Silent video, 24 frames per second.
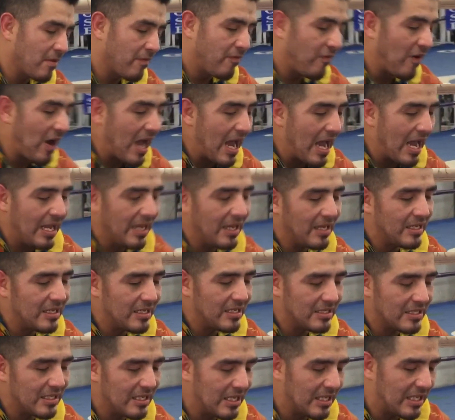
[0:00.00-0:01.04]
fight,
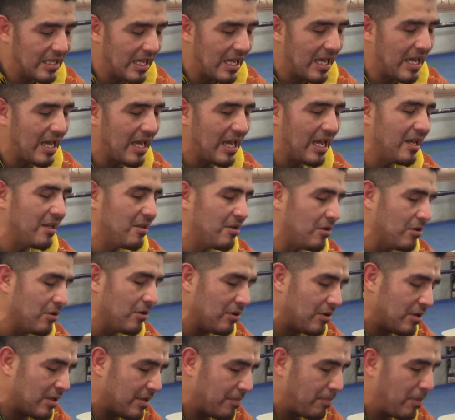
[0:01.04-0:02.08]
this and like that, you
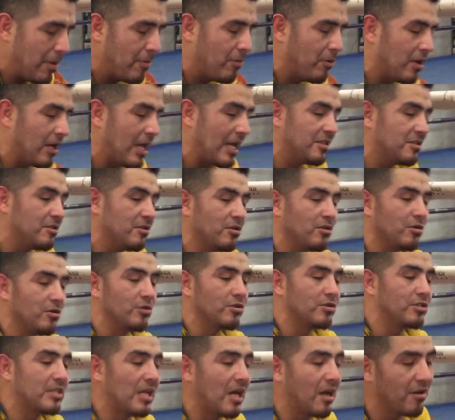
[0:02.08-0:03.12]
know, people like
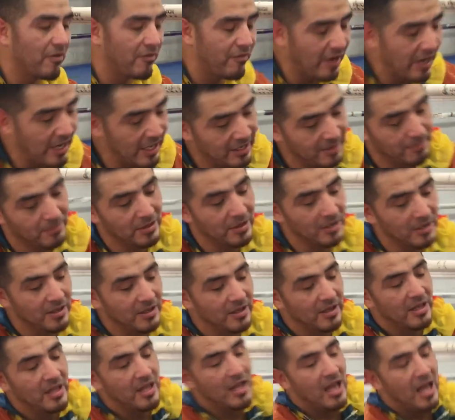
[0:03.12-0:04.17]
to start fighting,
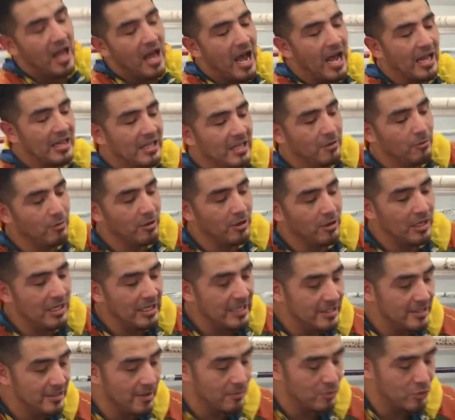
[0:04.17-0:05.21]
but I think what
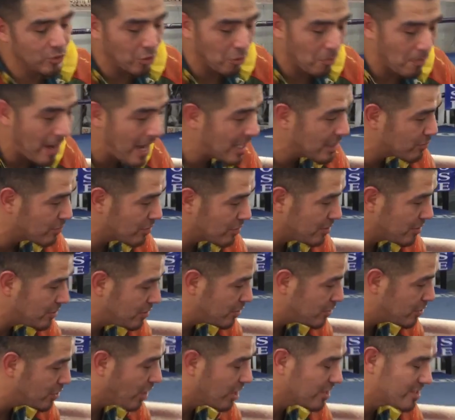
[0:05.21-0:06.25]
leads up to a match
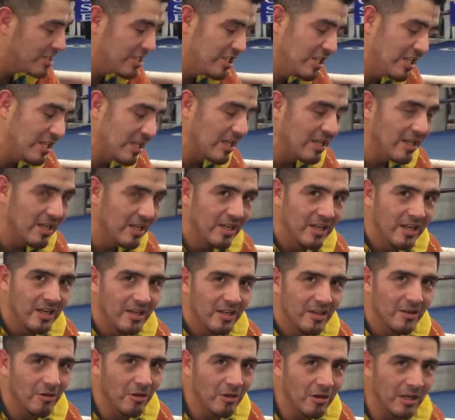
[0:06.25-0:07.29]
when you talk
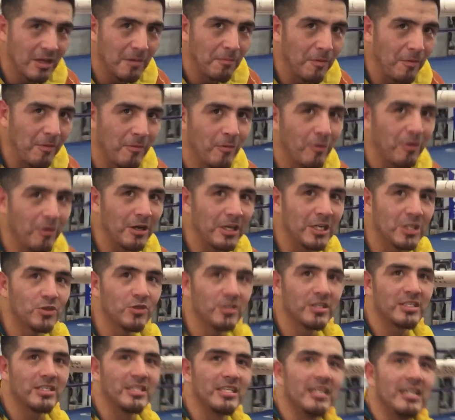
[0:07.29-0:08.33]
shit, you know, get people more
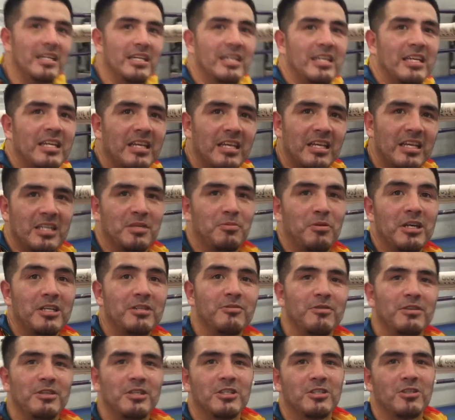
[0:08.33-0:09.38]
interested in it,
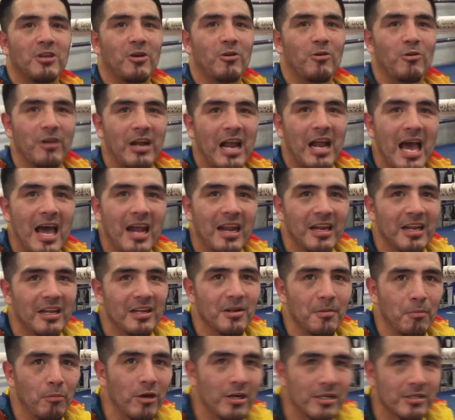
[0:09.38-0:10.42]
especially when you start going at it
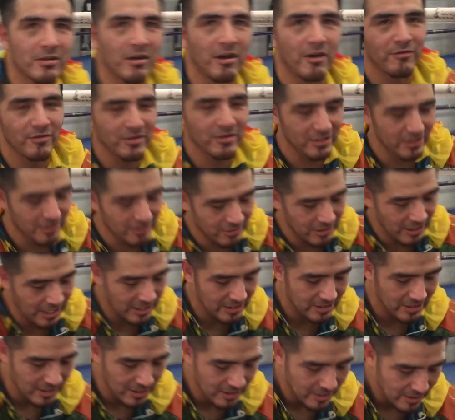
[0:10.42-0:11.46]
in the press conference. You know
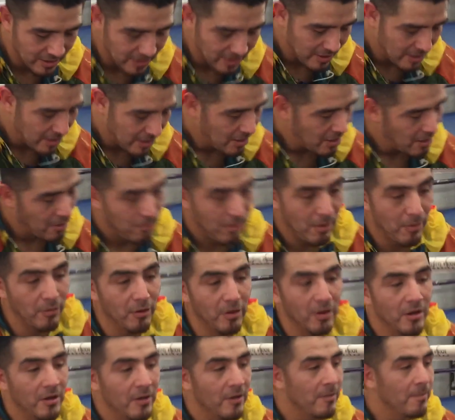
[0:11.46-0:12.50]
people that? love that.
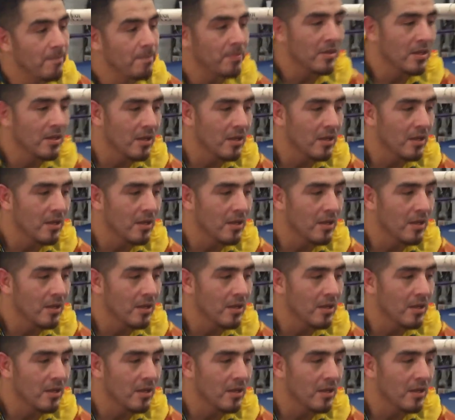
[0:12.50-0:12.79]
People,